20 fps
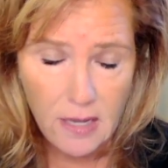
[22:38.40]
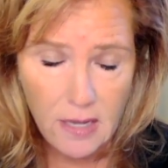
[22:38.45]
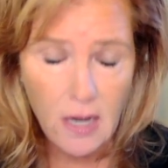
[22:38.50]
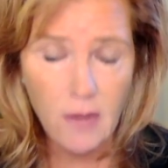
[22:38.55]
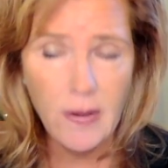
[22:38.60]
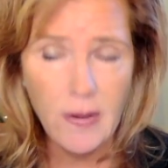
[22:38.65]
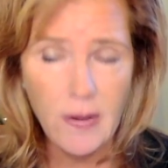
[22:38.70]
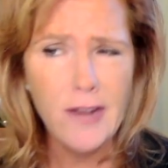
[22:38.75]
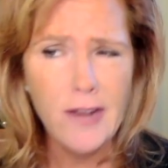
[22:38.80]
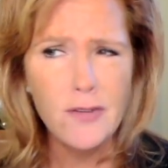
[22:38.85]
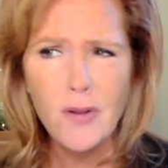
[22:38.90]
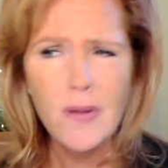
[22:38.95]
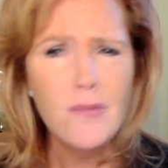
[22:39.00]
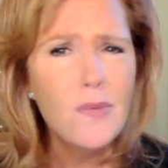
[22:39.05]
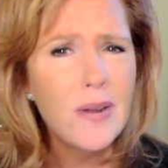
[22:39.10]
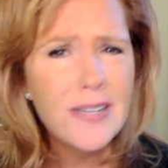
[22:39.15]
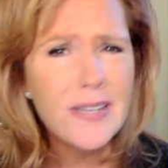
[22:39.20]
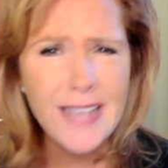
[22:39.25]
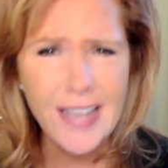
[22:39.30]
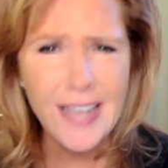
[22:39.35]
All right. I don't even
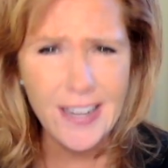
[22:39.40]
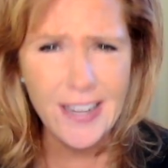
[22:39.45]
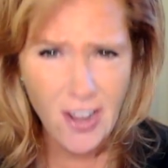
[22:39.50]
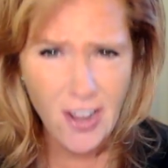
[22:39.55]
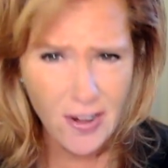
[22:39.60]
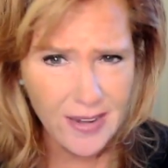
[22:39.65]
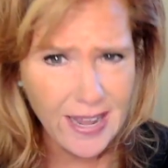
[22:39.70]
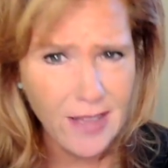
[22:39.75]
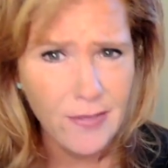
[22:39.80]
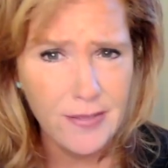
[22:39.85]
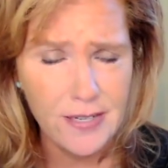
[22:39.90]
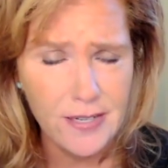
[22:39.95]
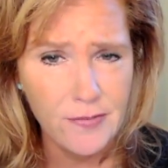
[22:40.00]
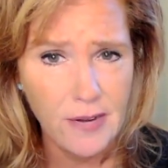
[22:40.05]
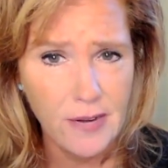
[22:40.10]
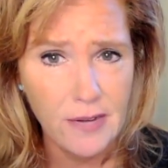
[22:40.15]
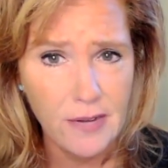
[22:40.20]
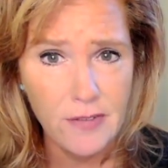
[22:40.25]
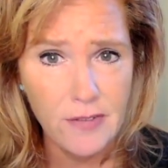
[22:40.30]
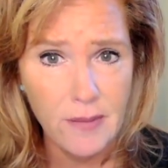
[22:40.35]
want to say an unhealthy
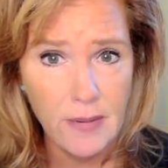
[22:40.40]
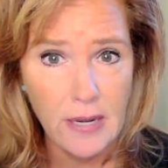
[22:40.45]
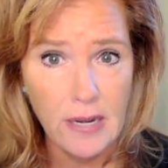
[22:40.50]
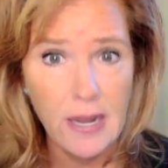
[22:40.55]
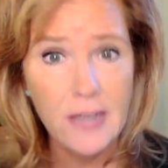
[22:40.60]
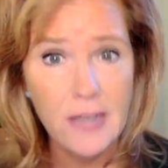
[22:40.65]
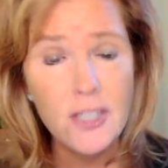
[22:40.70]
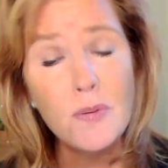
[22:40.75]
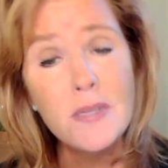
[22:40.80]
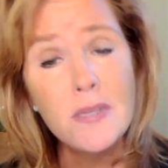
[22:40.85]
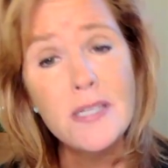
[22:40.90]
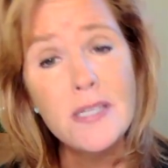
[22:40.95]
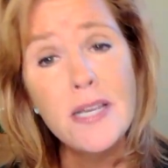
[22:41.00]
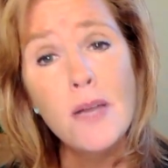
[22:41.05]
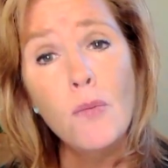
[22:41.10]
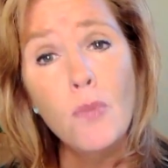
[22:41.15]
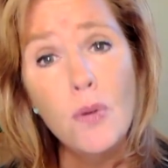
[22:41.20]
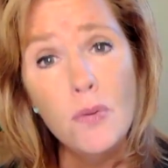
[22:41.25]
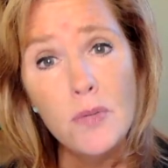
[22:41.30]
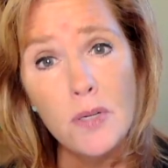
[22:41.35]
divine feminine. I just want to say a
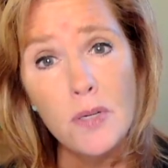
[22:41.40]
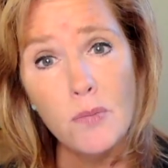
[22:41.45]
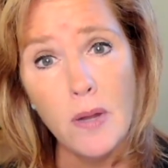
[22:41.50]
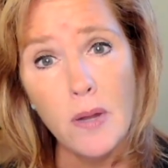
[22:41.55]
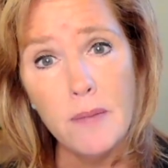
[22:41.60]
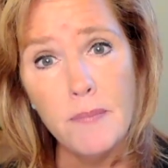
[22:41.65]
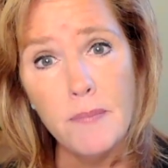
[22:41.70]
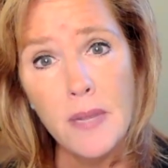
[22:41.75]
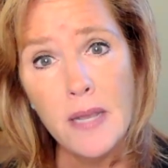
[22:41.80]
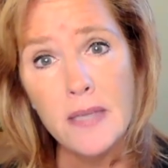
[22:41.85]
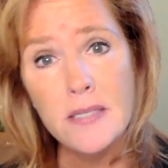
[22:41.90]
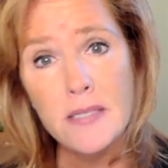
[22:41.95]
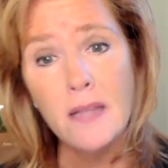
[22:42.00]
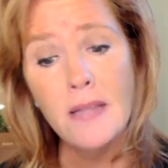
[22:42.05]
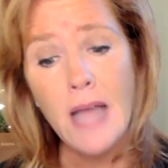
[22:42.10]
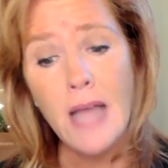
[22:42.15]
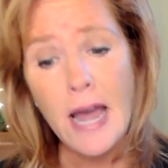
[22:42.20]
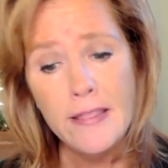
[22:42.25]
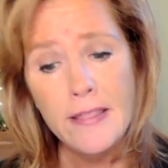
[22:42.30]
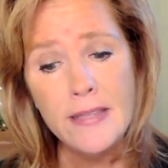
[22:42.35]
wounded one, because a
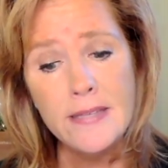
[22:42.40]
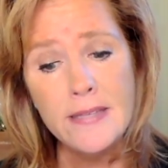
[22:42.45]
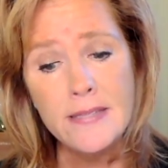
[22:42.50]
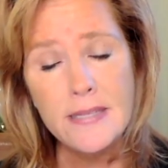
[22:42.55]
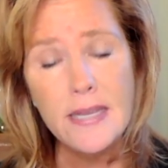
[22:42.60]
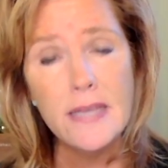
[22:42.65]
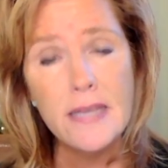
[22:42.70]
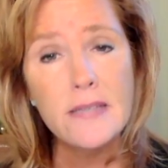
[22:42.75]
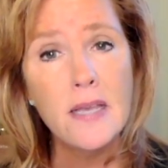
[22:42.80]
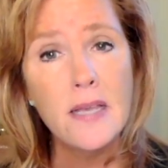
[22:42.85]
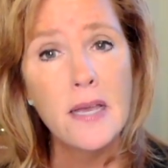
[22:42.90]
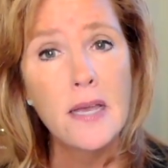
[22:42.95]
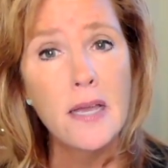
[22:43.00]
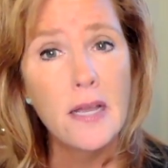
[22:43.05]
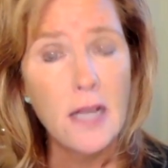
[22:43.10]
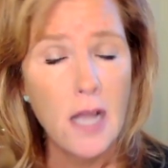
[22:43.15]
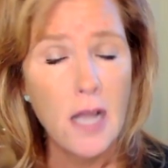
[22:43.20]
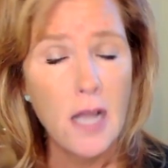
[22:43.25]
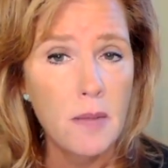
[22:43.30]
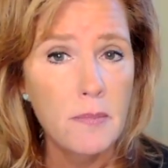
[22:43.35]
lot of these things
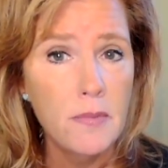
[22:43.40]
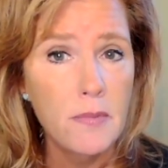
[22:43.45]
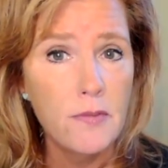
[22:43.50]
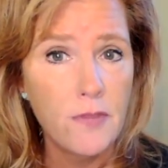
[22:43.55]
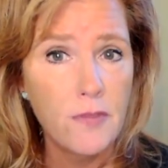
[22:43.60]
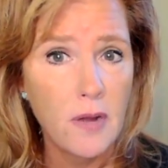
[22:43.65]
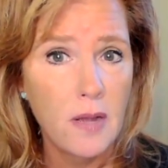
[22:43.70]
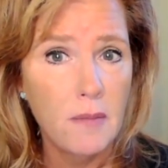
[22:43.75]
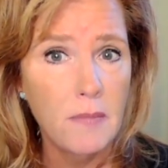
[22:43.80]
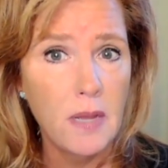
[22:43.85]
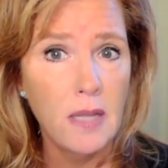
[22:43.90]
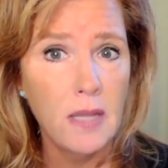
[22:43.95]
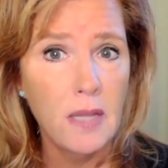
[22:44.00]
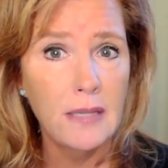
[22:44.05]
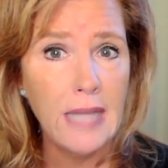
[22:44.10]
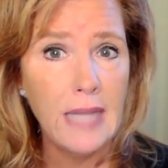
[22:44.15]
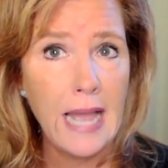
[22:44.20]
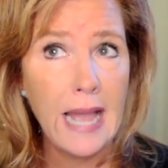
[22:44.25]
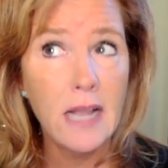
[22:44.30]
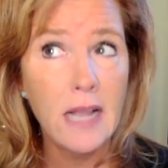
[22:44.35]
come from a
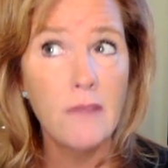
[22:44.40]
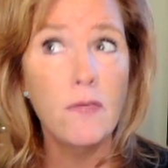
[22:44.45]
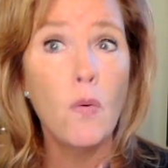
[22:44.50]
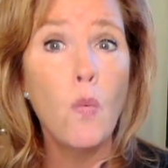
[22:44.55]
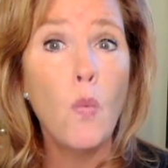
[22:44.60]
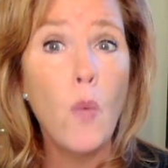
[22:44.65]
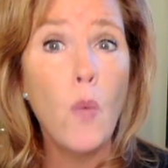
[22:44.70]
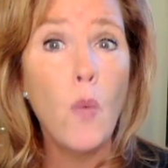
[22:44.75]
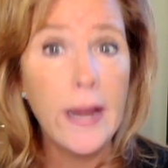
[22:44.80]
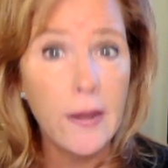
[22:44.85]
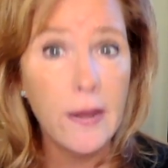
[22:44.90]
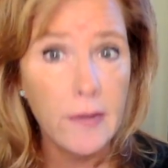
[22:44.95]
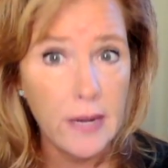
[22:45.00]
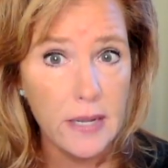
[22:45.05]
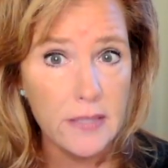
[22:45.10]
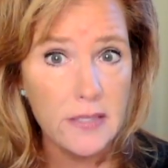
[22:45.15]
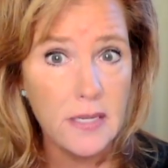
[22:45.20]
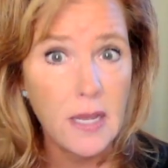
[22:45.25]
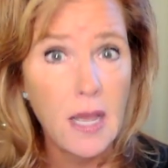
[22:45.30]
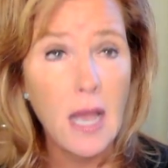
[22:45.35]
lack of
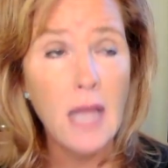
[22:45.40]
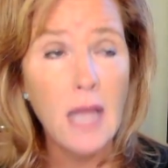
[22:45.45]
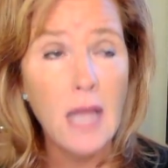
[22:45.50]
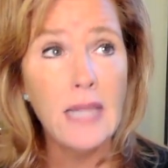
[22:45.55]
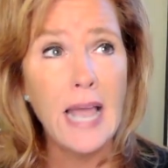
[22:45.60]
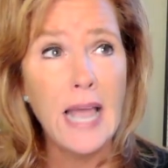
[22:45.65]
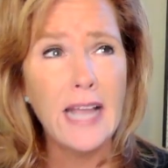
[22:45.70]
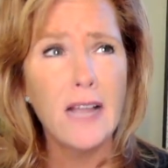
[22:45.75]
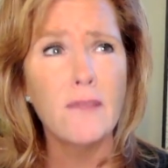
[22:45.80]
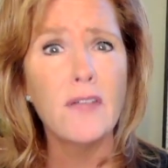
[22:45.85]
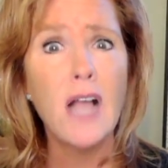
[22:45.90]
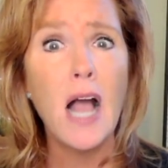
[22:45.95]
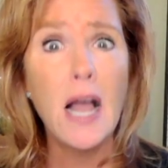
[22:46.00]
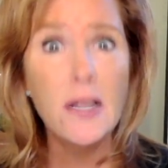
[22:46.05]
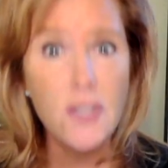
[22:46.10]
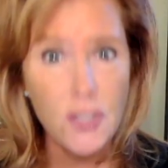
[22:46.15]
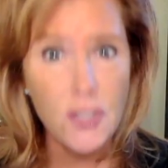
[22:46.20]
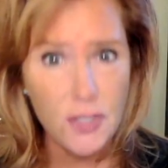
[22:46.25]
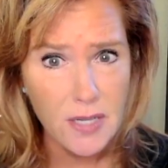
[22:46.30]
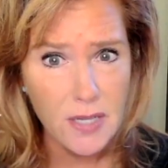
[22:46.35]
awareness, a lack of
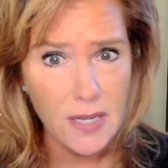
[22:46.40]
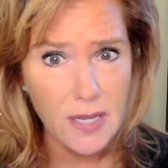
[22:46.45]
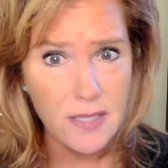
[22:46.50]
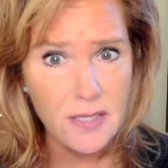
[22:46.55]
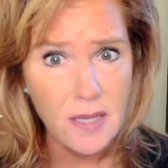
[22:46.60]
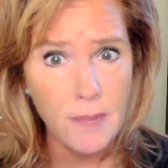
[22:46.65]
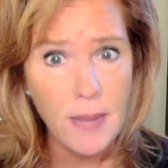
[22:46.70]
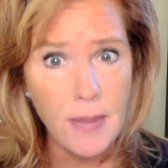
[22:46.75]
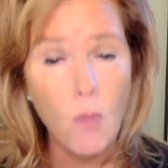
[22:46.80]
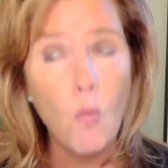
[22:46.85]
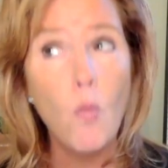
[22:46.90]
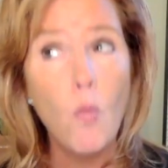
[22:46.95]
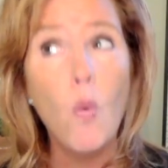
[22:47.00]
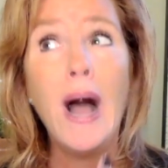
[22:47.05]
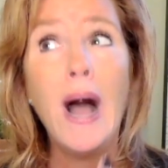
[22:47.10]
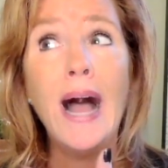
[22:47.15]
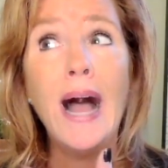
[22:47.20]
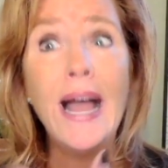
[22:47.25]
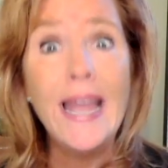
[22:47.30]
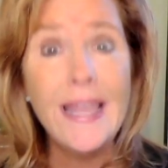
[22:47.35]
consciousness about
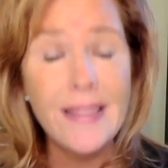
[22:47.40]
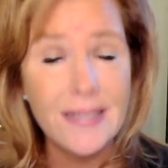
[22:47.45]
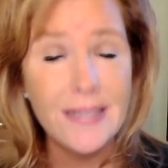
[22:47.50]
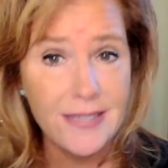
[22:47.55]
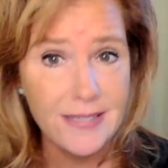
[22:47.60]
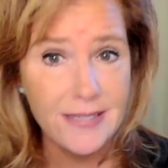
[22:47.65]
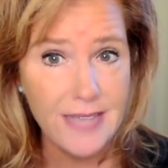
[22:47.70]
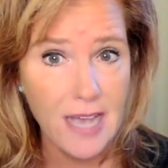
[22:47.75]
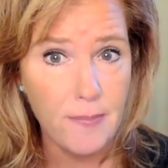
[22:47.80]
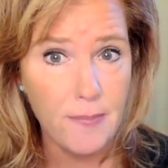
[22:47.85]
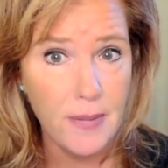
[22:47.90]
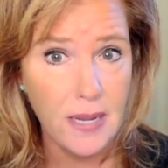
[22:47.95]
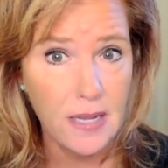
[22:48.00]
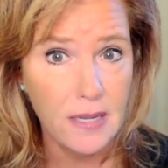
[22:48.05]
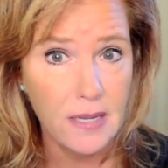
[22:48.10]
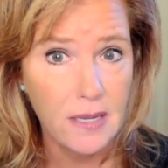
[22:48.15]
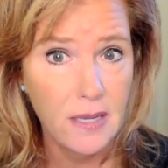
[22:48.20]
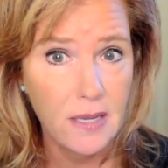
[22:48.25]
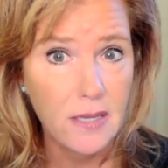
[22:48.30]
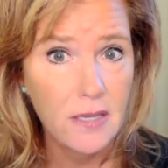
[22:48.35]
why this is happening.
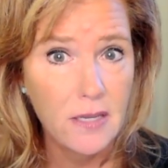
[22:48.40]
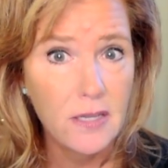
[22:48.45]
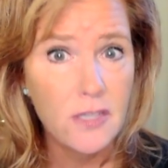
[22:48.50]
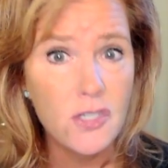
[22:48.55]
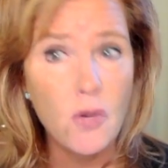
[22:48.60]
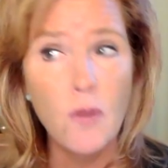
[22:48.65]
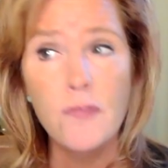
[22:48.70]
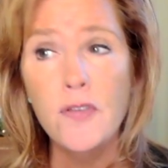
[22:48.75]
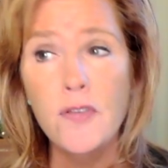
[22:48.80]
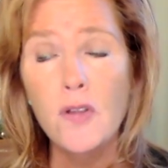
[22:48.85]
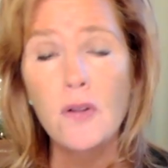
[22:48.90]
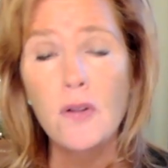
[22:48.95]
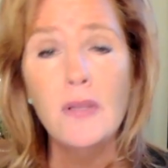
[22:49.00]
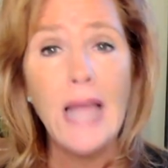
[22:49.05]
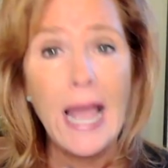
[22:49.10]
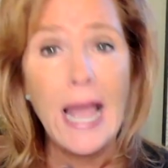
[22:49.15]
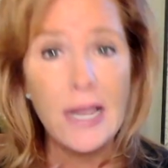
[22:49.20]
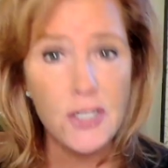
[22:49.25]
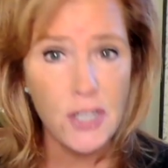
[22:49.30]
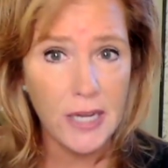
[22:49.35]
So if you're
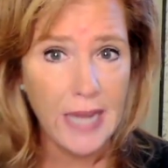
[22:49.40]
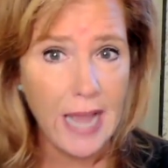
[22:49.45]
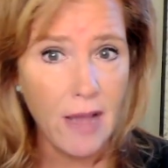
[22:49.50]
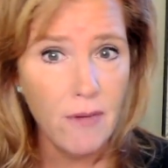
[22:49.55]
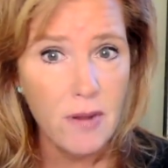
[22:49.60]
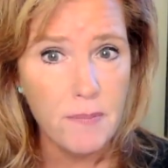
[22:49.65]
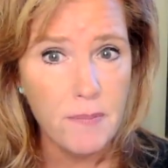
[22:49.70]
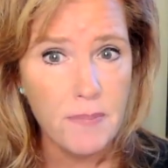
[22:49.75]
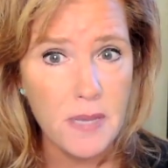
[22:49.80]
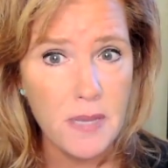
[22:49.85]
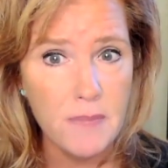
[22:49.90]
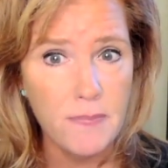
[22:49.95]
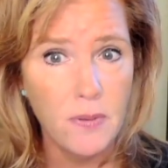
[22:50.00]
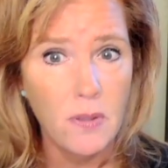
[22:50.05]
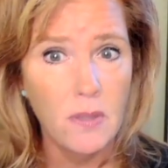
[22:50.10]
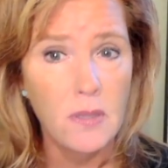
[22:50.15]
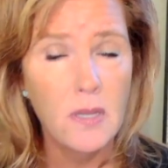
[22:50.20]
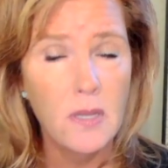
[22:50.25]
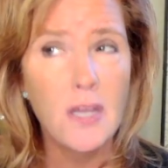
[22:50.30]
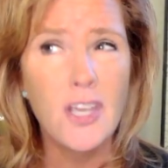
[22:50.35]
lashing out at
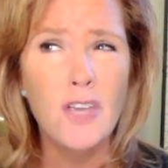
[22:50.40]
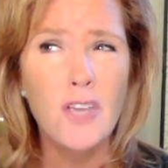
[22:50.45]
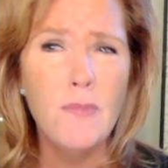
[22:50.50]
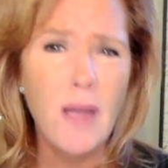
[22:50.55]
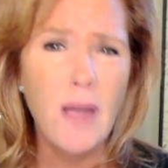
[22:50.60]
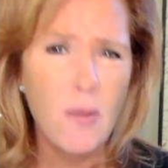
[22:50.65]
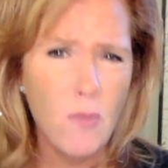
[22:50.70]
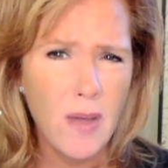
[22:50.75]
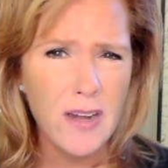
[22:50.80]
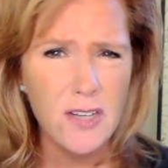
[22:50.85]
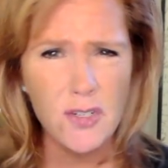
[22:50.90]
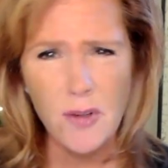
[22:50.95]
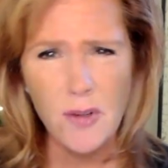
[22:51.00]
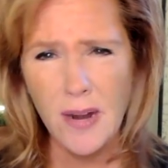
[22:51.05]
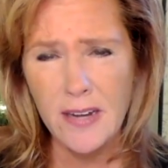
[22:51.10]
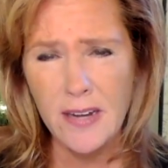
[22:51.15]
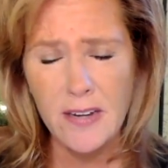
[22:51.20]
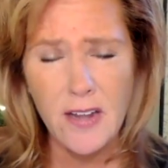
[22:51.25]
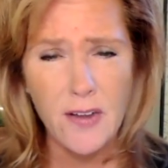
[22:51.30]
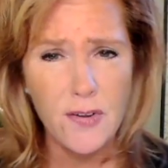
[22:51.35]
people, you might want to try
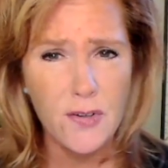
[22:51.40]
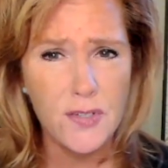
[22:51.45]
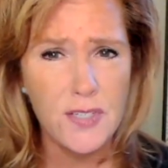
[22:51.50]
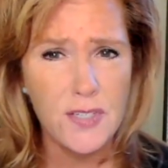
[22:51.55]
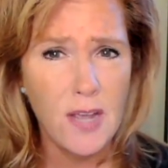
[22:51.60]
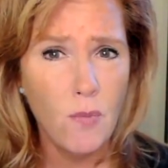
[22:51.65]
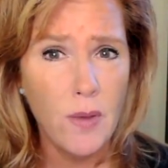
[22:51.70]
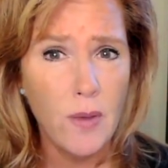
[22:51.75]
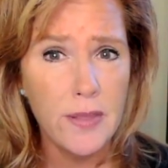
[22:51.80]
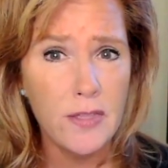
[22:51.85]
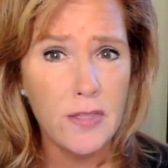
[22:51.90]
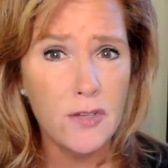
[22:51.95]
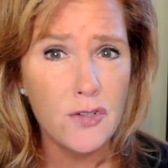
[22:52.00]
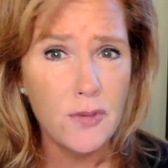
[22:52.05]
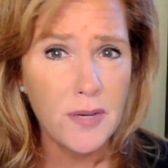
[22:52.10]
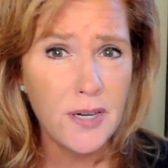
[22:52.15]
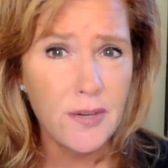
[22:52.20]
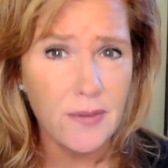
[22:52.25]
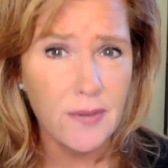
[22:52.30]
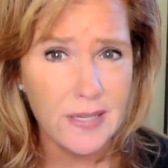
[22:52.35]
and understand what the
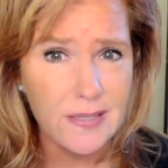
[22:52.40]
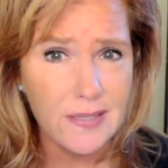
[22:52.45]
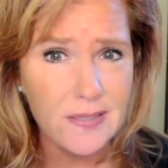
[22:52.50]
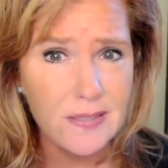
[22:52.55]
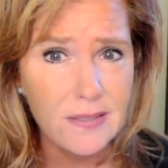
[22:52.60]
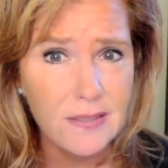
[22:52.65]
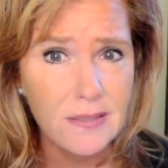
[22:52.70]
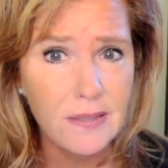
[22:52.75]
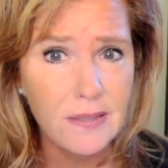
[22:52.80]
trigger is.